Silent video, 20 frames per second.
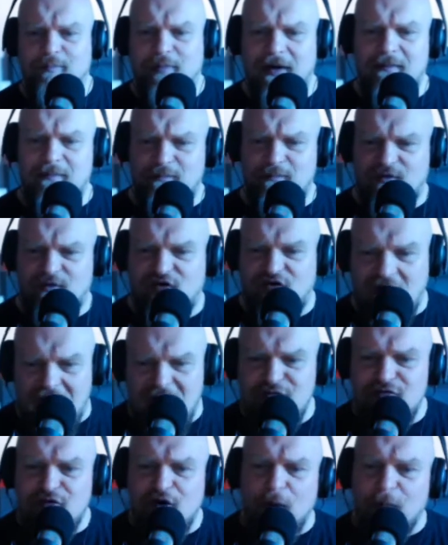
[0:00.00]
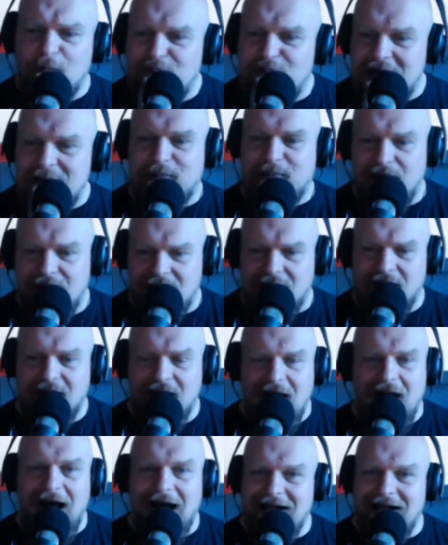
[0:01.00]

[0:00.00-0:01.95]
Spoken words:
But general people,